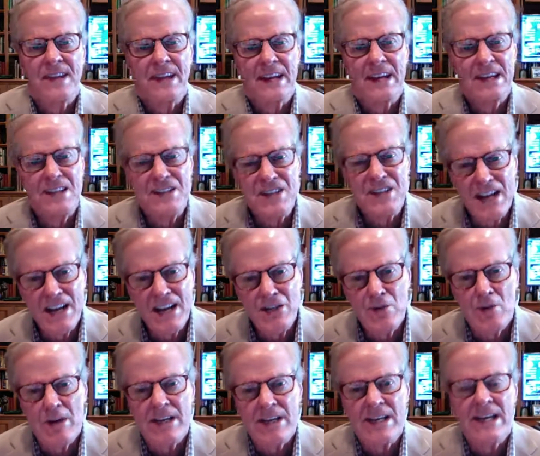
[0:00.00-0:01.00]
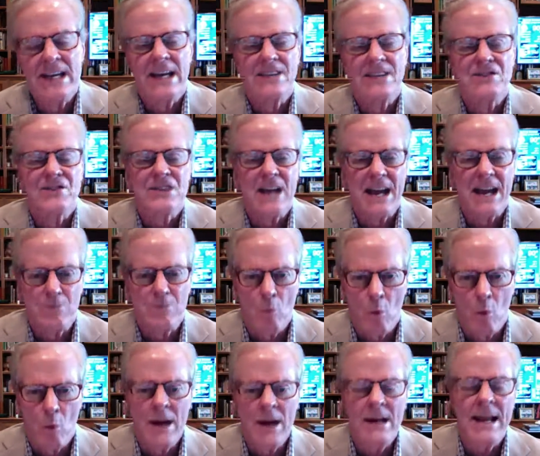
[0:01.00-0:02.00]
continuing hits,
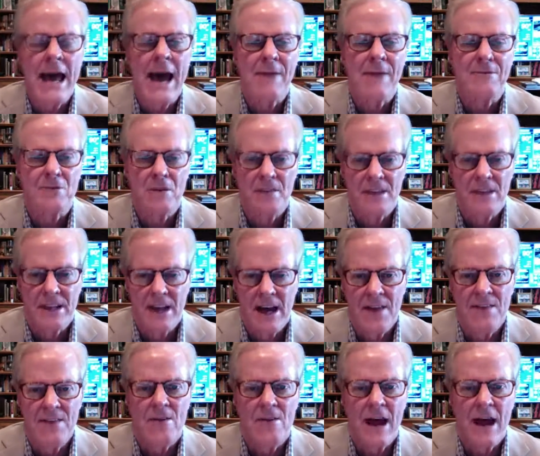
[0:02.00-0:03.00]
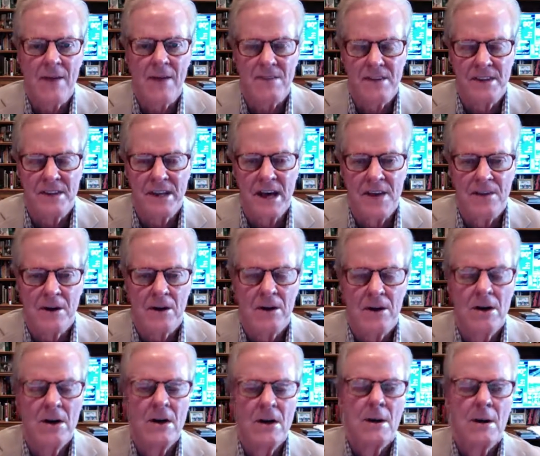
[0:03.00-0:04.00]
one after the other,
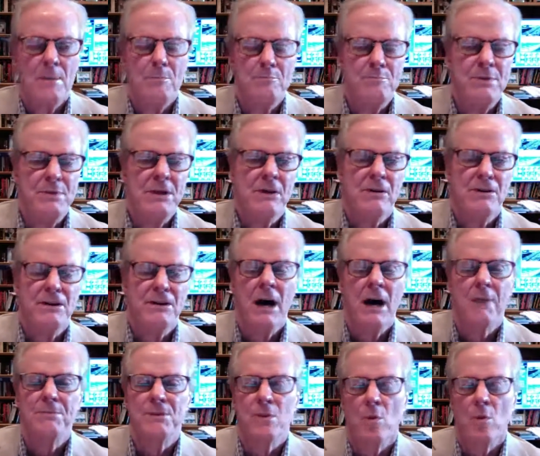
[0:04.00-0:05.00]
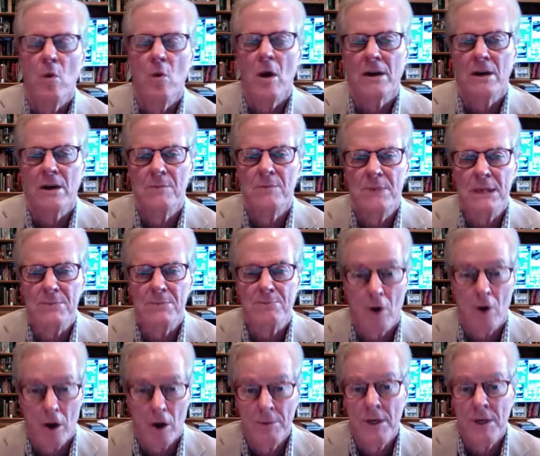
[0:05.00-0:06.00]
build up to where it can be
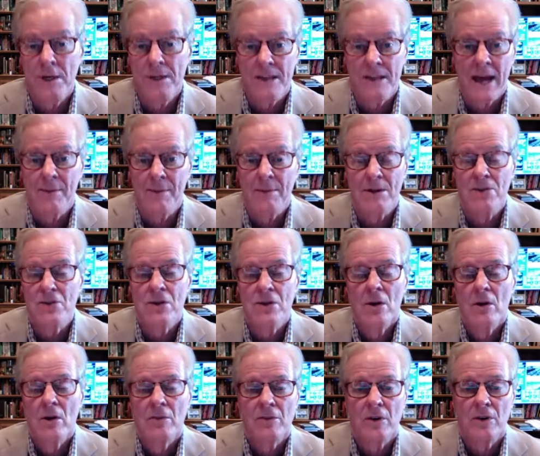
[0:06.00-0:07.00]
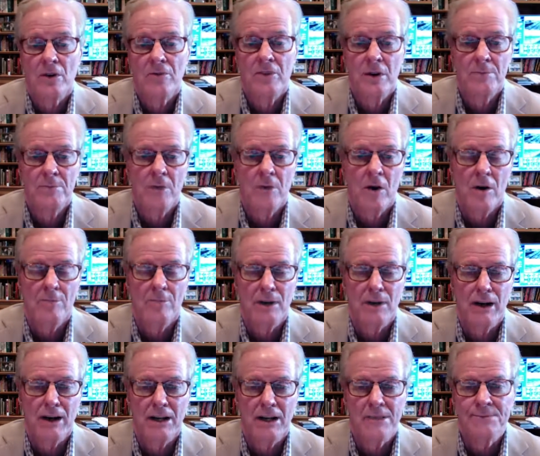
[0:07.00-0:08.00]
permanent damage for a football
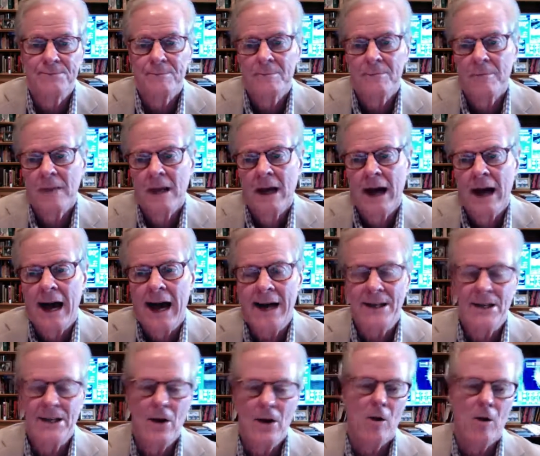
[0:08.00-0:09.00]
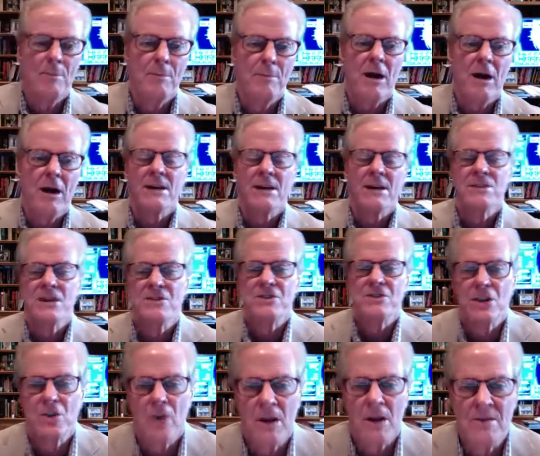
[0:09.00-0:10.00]
player. I know America is such a
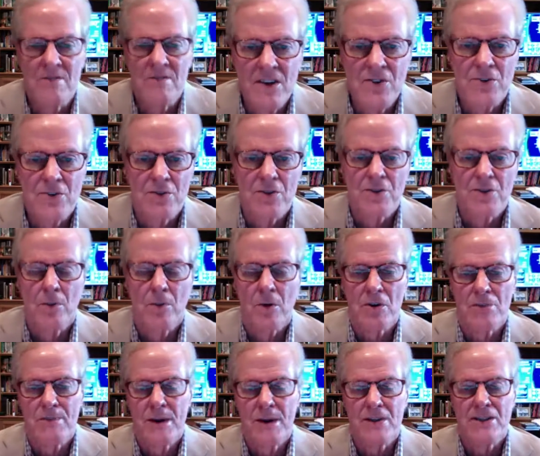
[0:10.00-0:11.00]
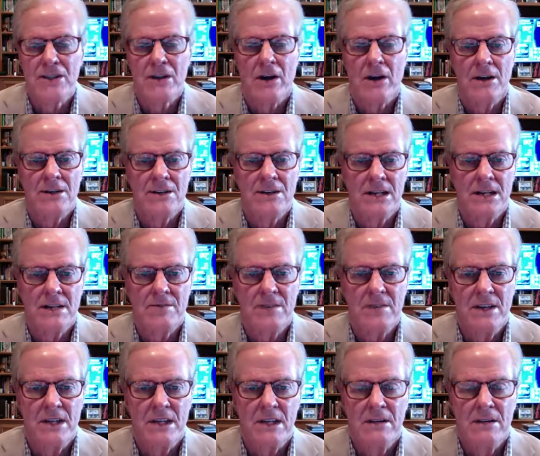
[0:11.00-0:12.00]
great visual sport, especially on
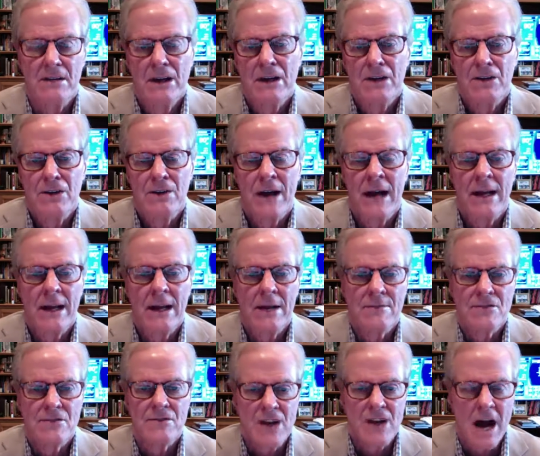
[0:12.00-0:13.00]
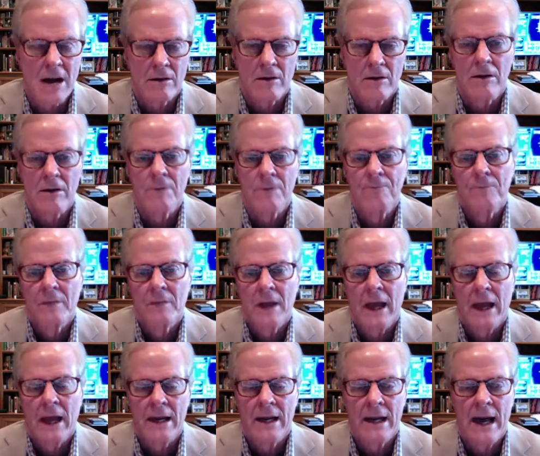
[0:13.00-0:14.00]
TV. I love soccer,
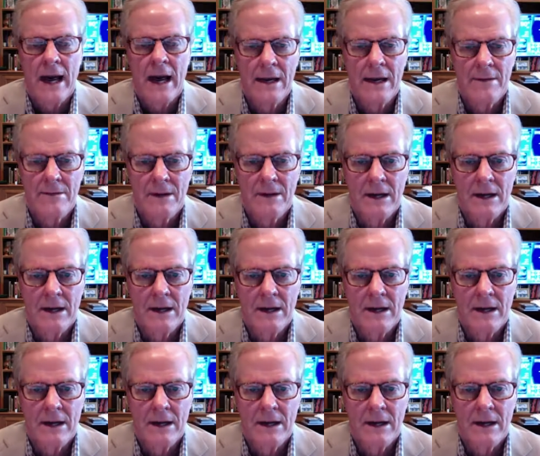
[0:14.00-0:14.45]
and I